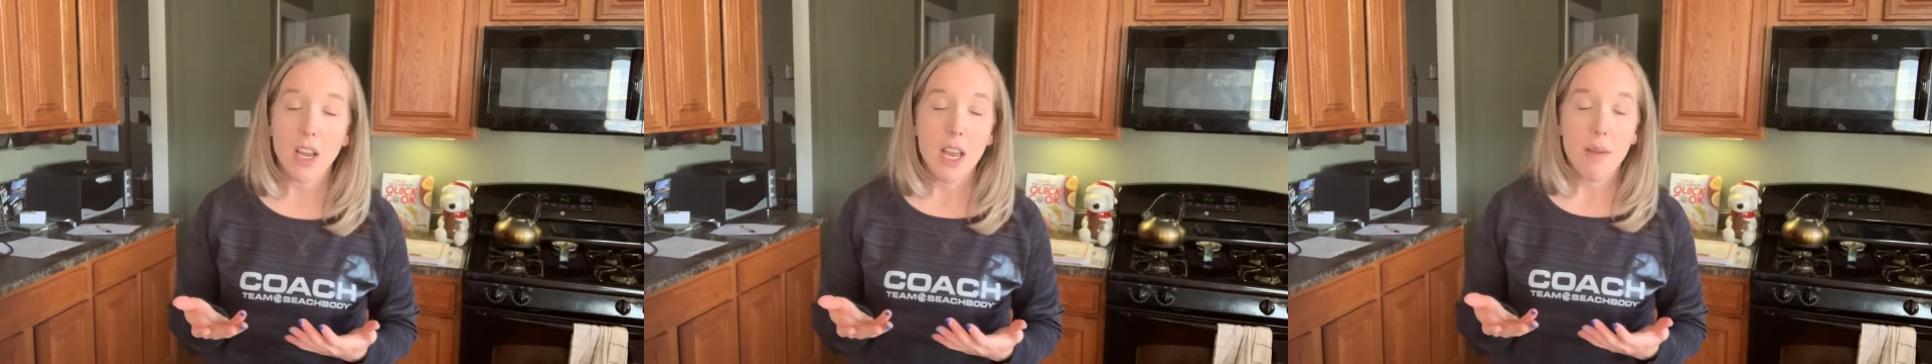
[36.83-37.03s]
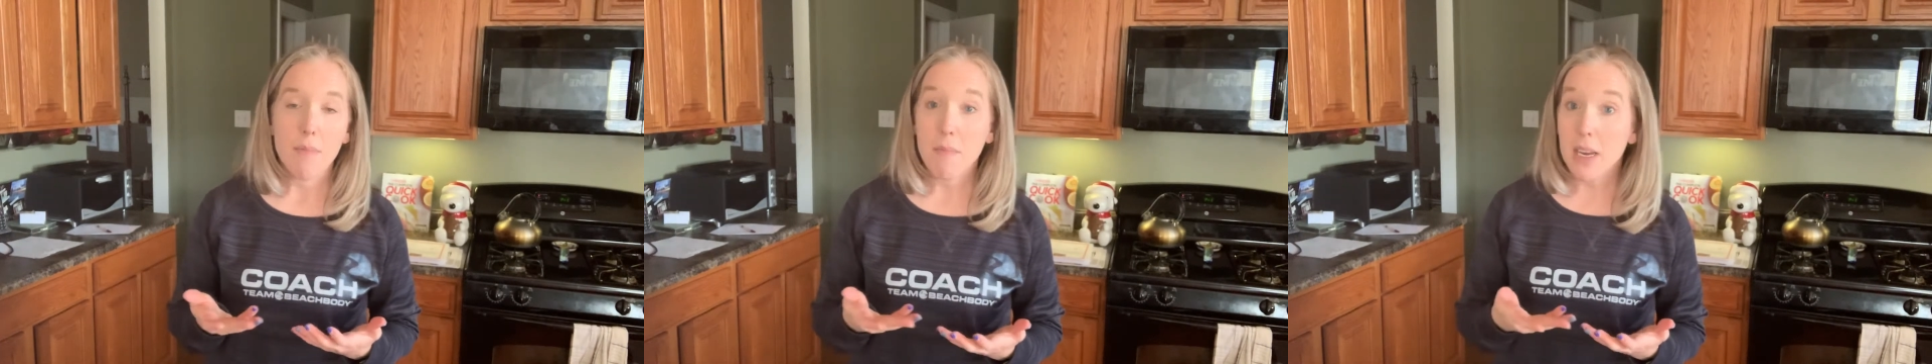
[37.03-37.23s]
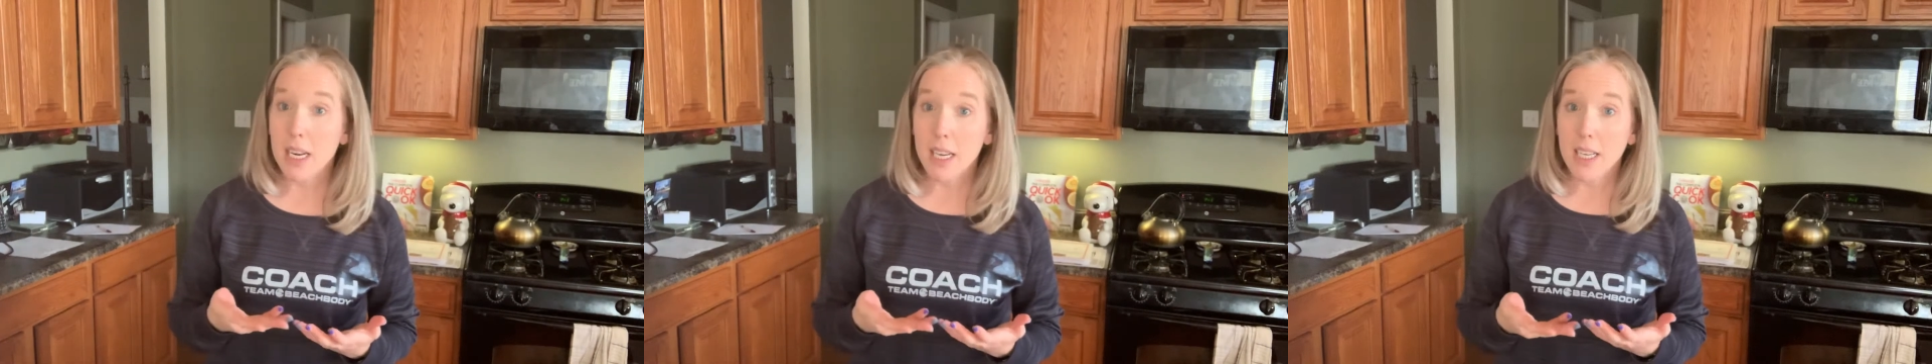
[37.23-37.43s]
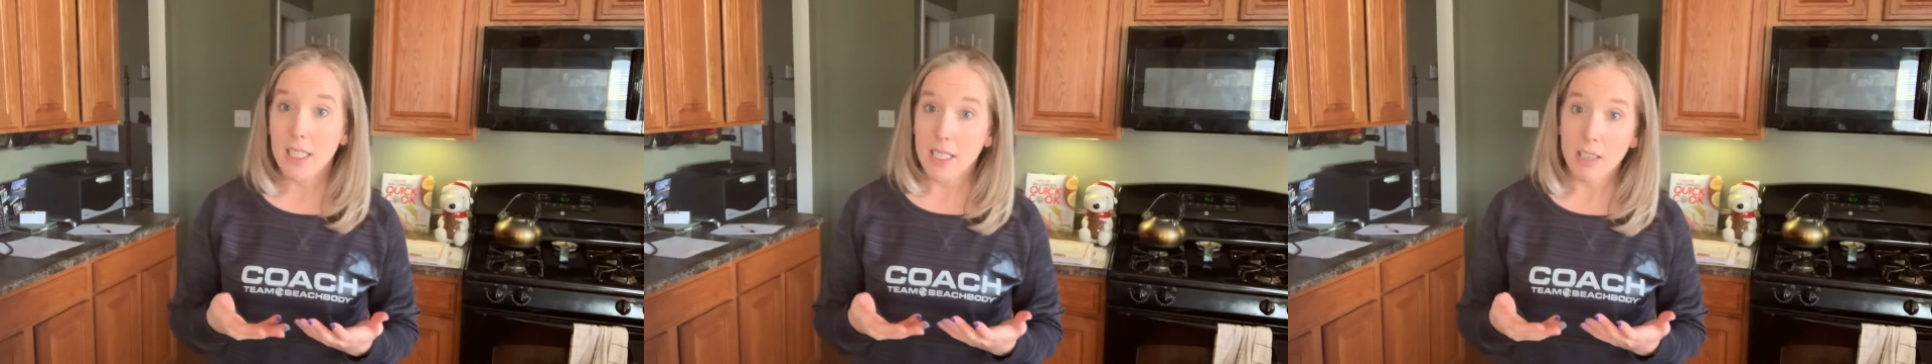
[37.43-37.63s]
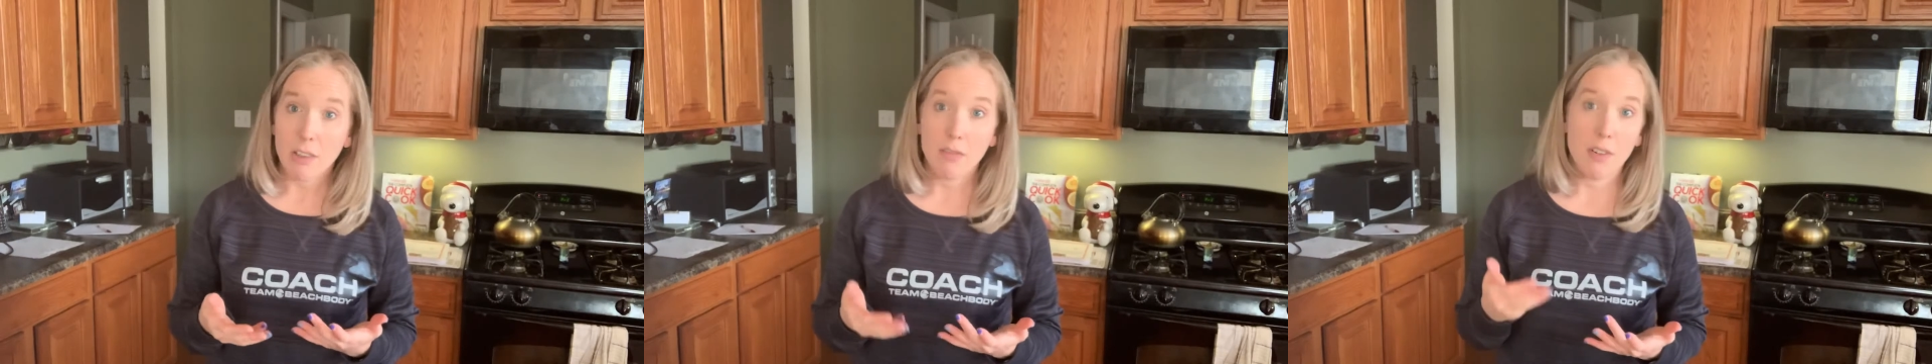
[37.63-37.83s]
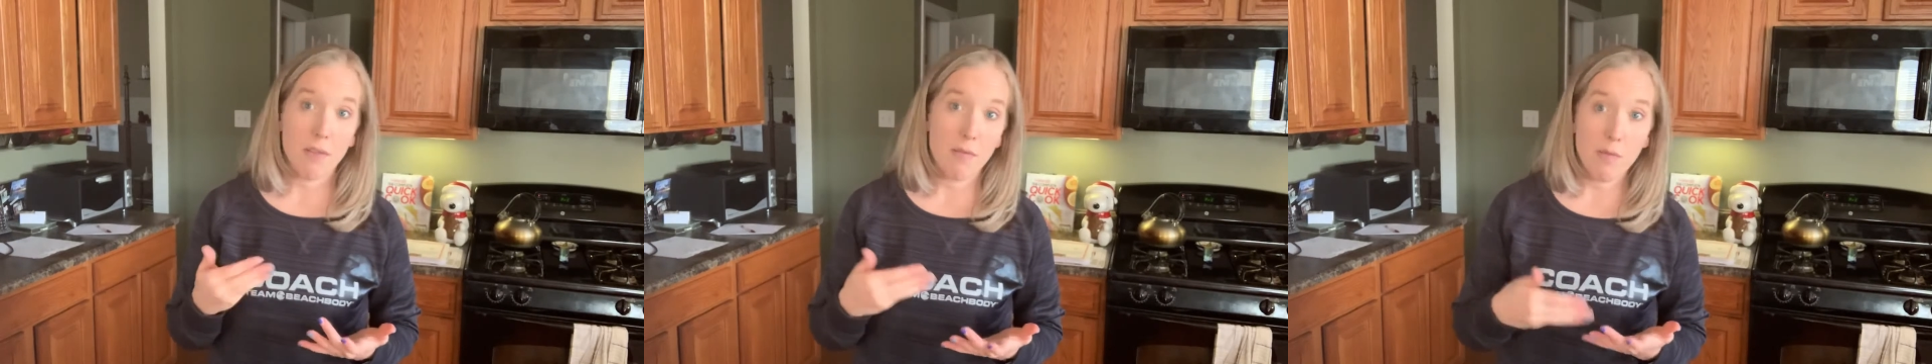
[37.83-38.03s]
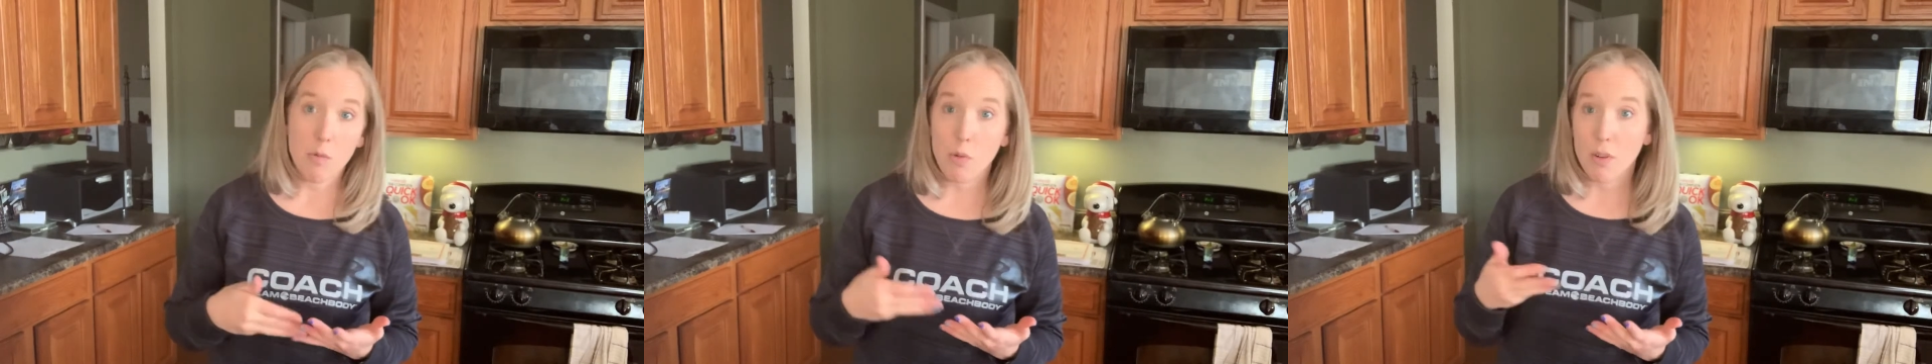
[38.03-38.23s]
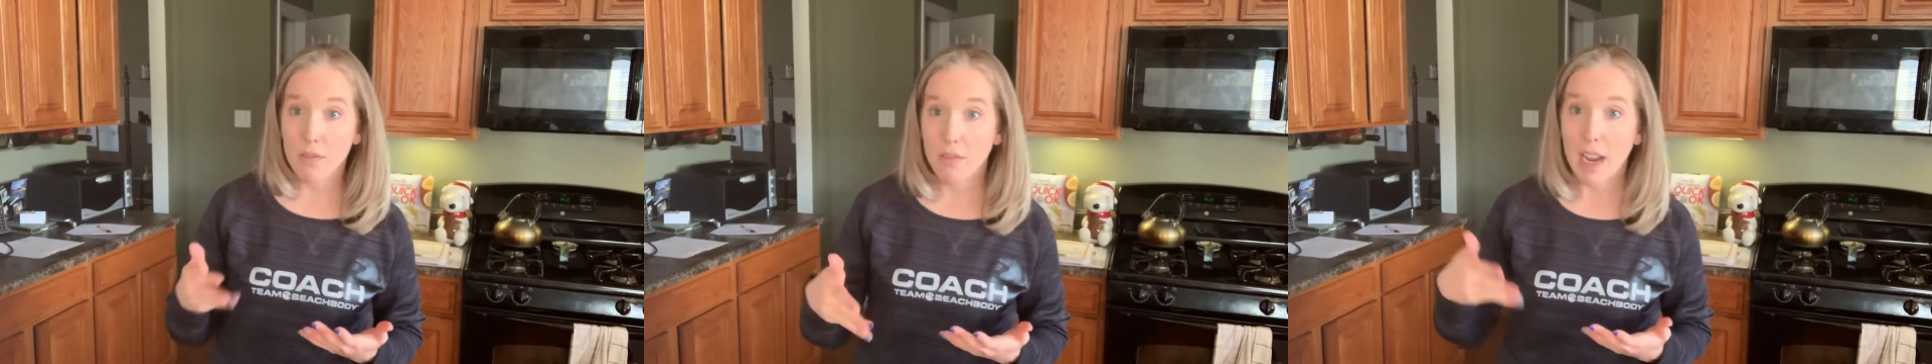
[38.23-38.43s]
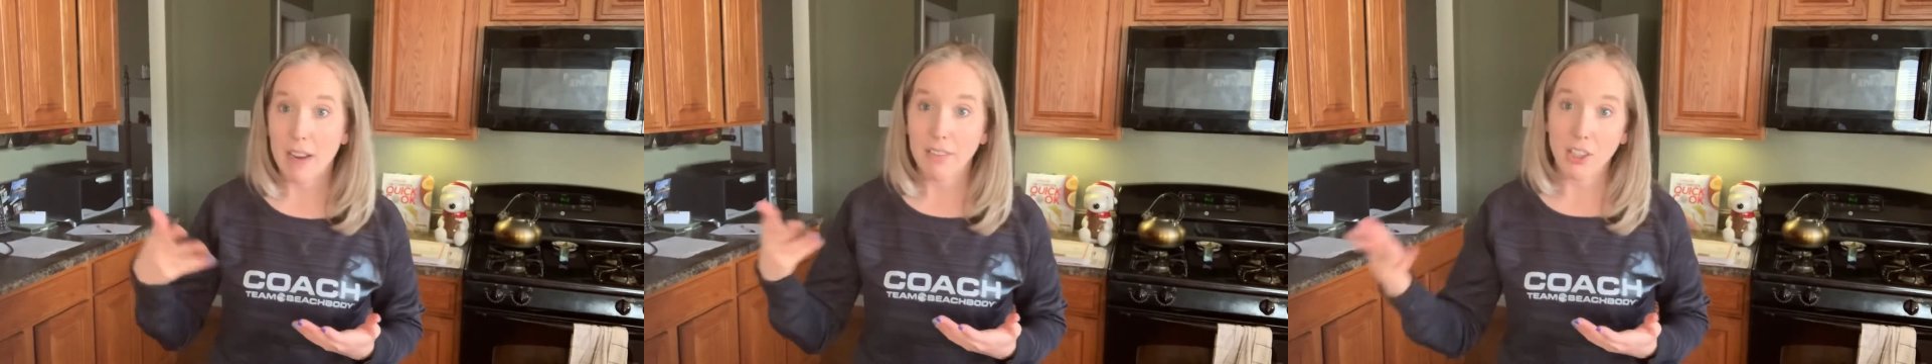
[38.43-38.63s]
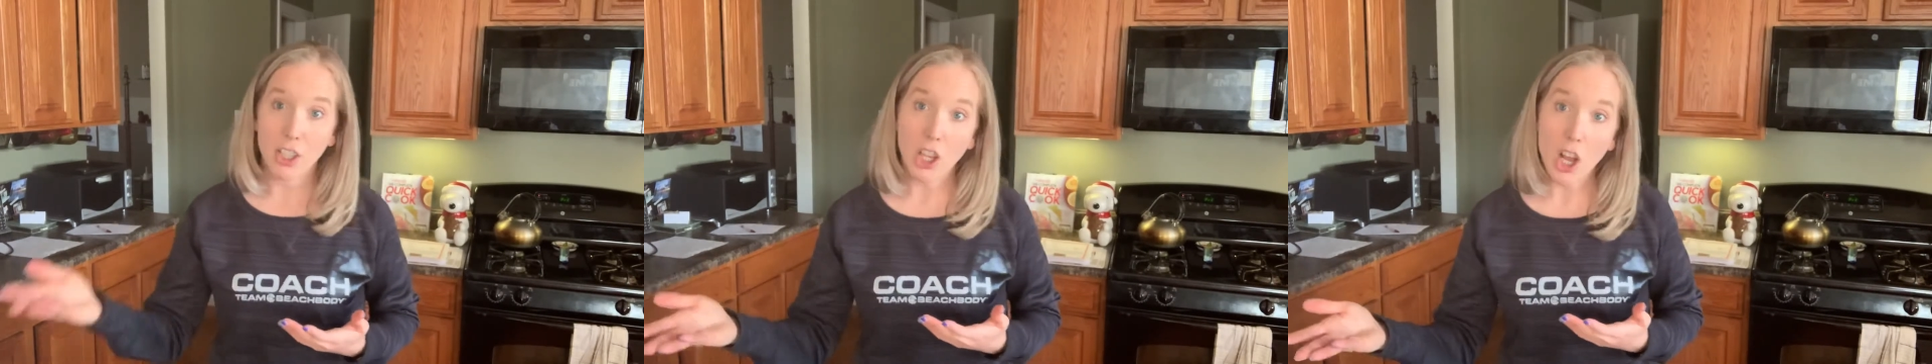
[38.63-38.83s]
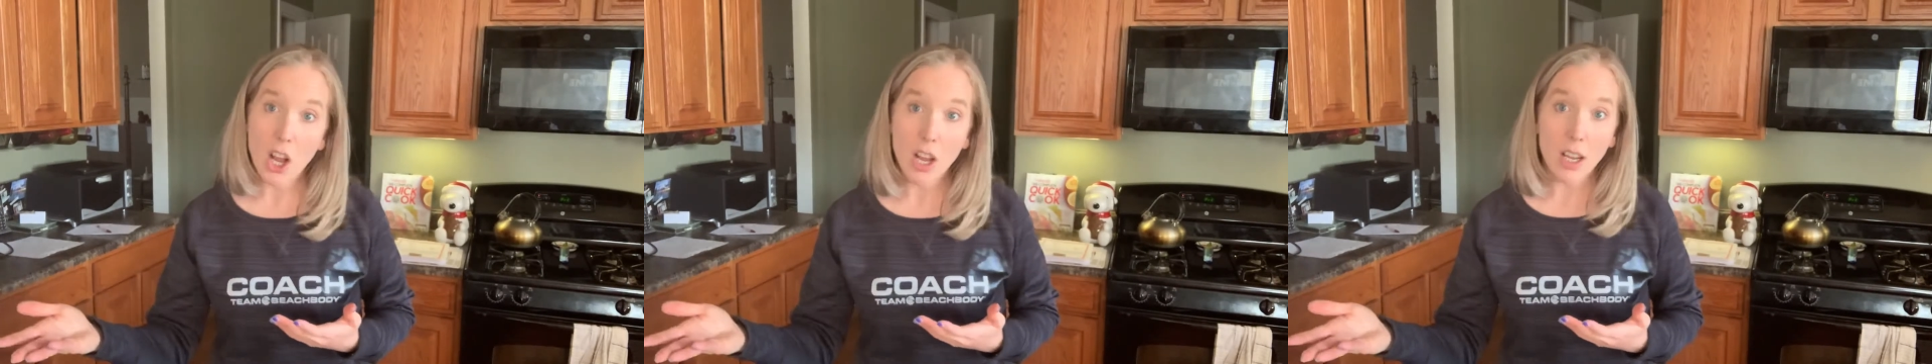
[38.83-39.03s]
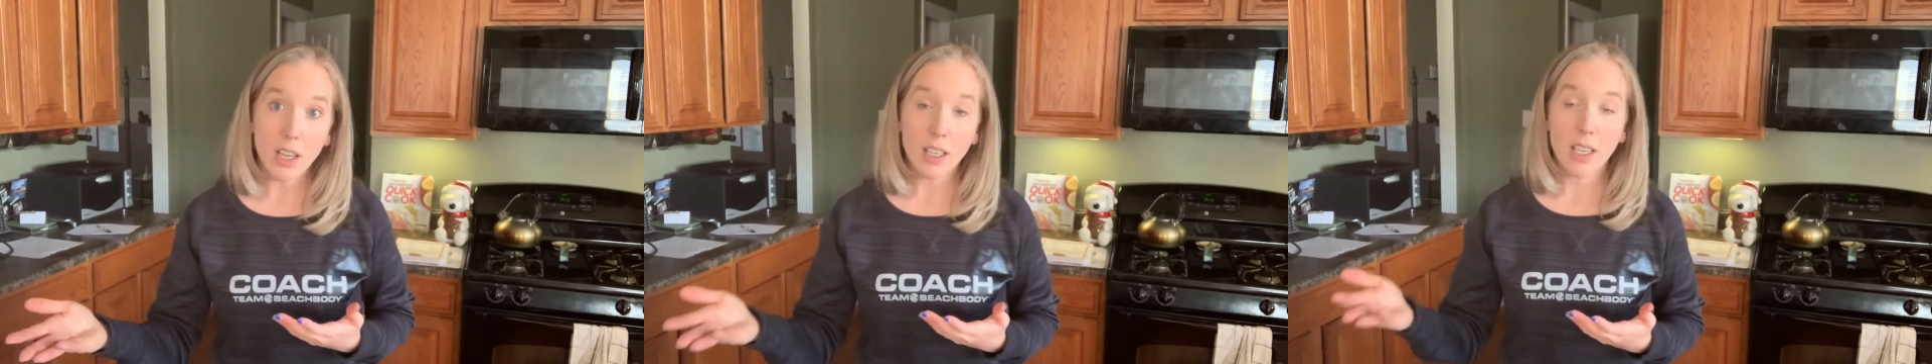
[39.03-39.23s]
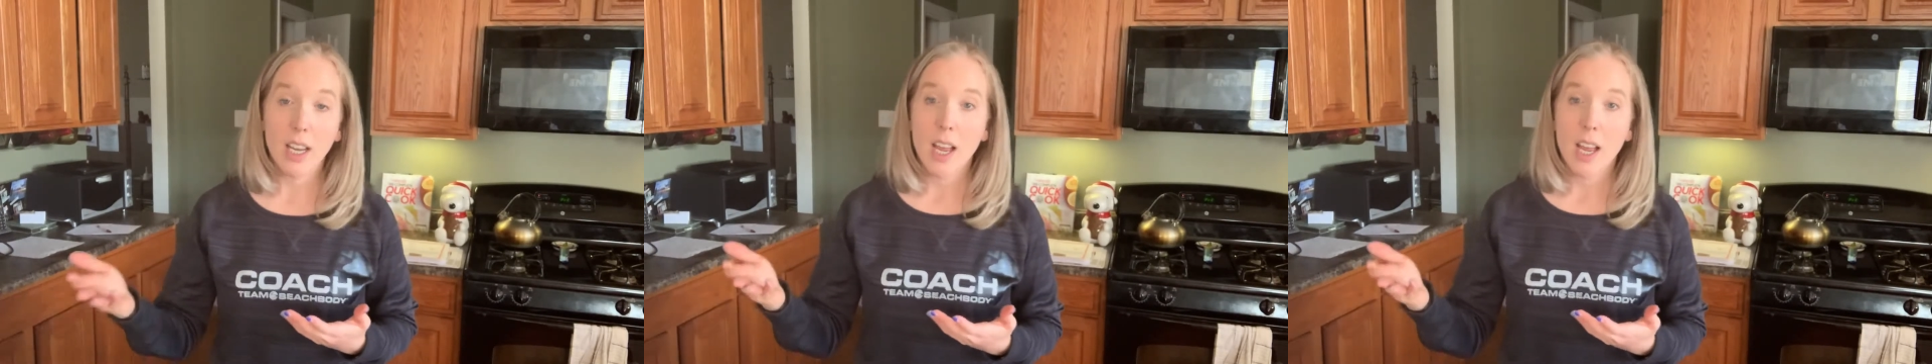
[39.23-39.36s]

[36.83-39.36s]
meetings that are from 4 to 5 o'clock,